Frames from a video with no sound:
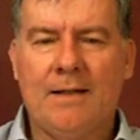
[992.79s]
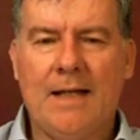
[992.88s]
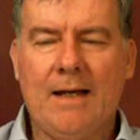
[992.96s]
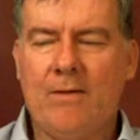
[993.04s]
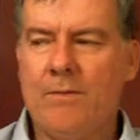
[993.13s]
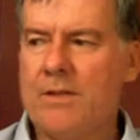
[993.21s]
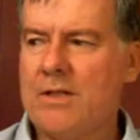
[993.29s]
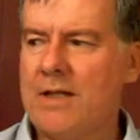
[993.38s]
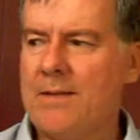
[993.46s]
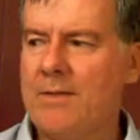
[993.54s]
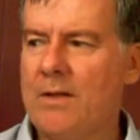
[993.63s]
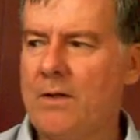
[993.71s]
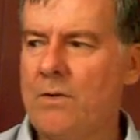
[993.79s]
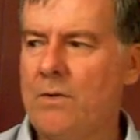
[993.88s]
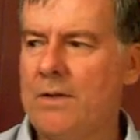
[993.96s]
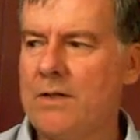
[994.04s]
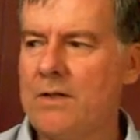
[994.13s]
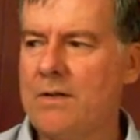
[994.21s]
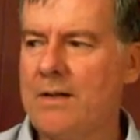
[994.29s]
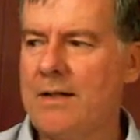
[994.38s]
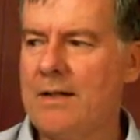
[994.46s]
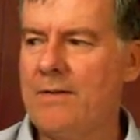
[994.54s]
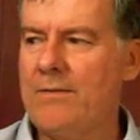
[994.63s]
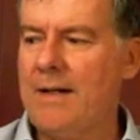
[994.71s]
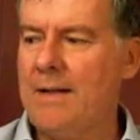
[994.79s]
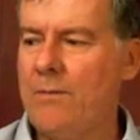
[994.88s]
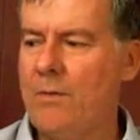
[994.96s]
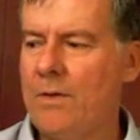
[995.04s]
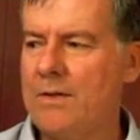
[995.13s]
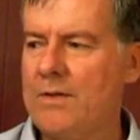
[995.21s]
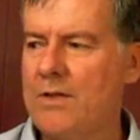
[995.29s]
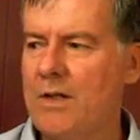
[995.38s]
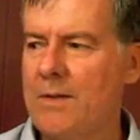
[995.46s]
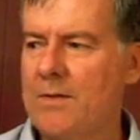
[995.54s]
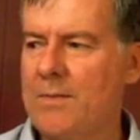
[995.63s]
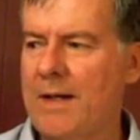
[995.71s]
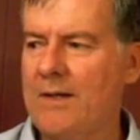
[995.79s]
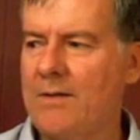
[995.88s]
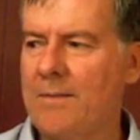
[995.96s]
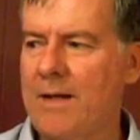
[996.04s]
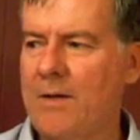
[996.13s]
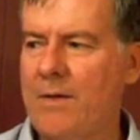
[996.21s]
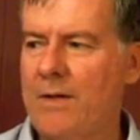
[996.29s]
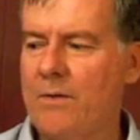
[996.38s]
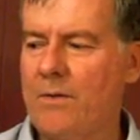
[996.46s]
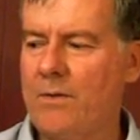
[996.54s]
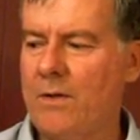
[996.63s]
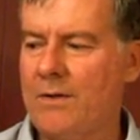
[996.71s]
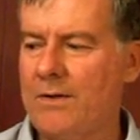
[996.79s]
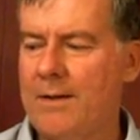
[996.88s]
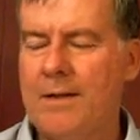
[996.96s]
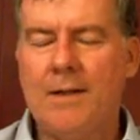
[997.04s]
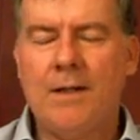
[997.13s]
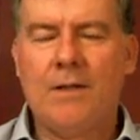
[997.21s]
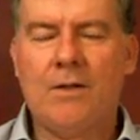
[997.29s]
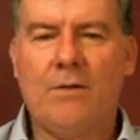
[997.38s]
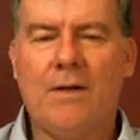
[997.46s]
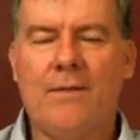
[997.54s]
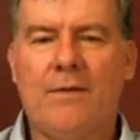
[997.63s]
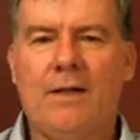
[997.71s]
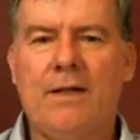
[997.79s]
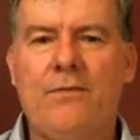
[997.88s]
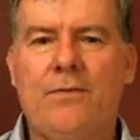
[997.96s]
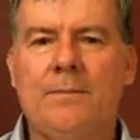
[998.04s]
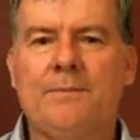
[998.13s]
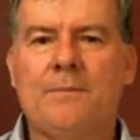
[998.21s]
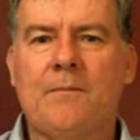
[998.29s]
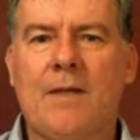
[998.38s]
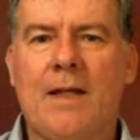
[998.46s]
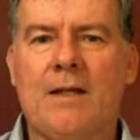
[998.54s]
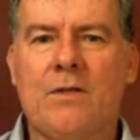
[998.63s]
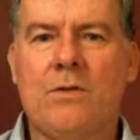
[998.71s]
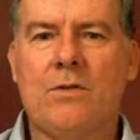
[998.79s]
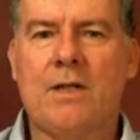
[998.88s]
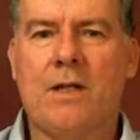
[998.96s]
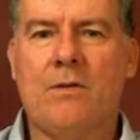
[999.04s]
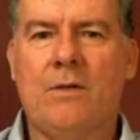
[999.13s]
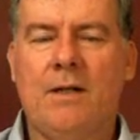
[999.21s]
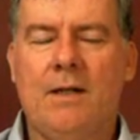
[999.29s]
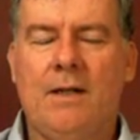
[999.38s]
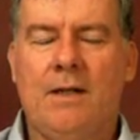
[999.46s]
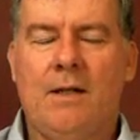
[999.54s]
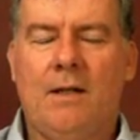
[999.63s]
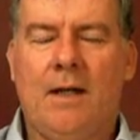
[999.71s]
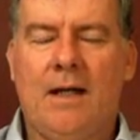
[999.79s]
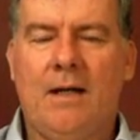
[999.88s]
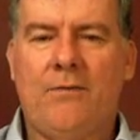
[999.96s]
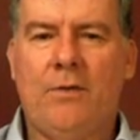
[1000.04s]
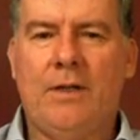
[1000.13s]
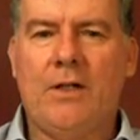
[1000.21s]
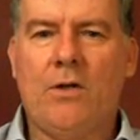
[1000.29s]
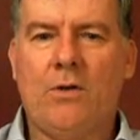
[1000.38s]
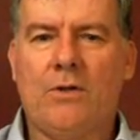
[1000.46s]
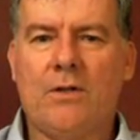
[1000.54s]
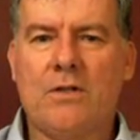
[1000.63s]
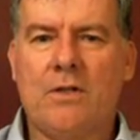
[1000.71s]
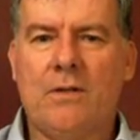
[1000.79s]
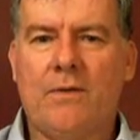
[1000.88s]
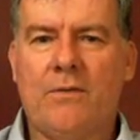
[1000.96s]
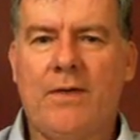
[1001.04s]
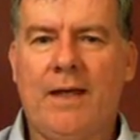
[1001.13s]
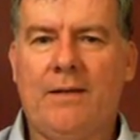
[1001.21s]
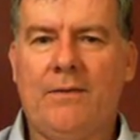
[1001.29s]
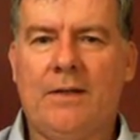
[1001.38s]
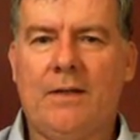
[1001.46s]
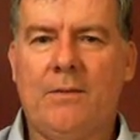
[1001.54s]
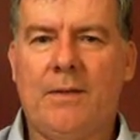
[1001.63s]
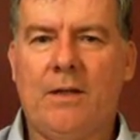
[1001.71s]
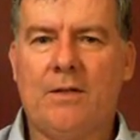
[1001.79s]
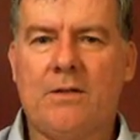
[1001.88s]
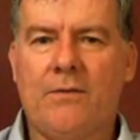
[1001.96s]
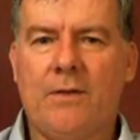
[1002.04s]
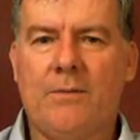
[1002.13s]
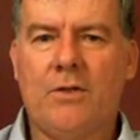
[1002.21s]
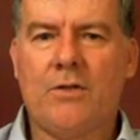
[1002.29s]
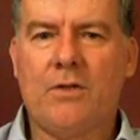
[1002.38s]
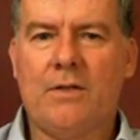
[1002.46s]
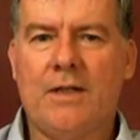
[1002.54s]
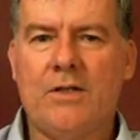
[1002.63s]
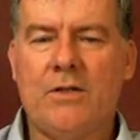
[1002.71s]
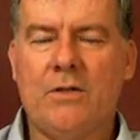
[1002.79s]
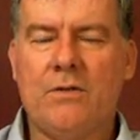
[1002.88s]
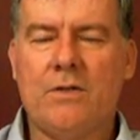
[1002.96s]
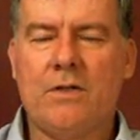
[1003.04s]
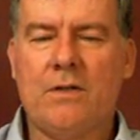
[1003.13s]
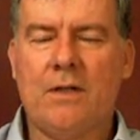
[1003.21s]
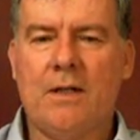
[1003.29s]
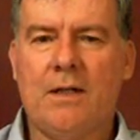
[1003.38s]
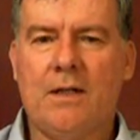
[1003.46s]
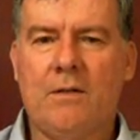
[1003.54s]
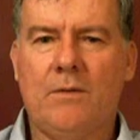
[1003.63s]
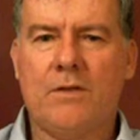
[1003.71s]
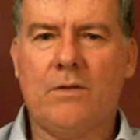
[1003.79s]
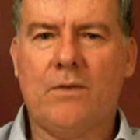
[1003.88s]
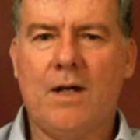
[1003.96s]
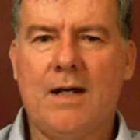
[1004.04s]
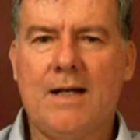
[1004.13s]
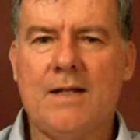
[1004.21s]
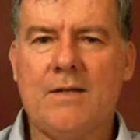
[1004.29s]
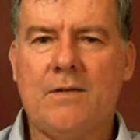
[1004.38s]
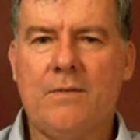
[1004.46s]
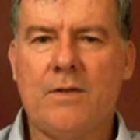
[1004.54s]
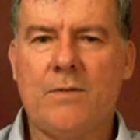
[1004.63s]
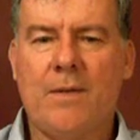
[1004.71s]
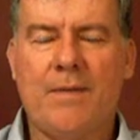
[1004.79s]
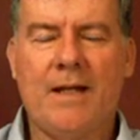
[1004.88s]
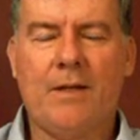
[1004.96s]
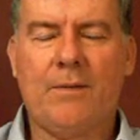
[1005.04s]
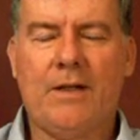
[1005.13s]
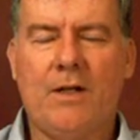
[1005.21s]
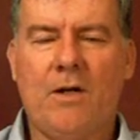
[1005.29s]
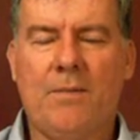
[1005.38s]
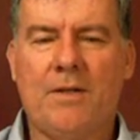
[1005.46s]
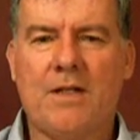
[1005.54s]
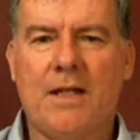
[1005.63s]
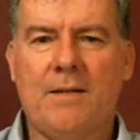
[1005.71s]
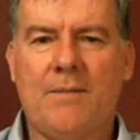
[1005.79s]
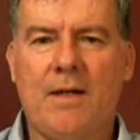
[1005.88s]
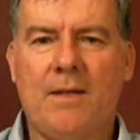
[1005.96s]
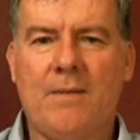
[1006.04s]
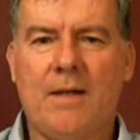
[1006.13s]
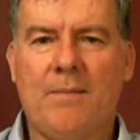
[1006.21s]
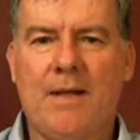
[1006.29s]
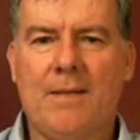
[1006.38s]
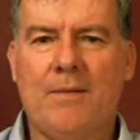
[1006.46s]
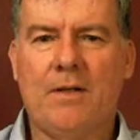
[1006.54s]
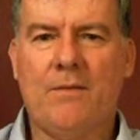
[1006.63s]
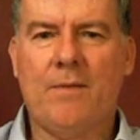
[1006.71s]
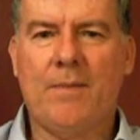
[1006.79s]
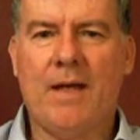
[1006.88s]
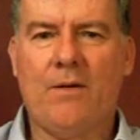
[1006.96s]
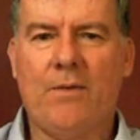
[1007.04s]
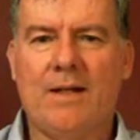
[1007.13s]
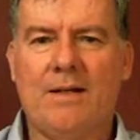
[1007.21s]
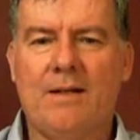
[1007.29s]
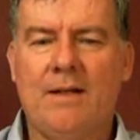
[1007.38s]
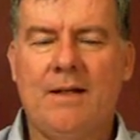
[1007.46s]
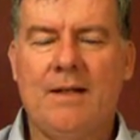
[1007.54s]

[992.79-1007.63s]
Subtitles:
Now it would seem that the court is far more circumspect about whether or not to grant relief, and is also fully cognizant of the fact that there will be lots of commercial issues which arise, which won't be adequately compensated by the mere payment of the back rent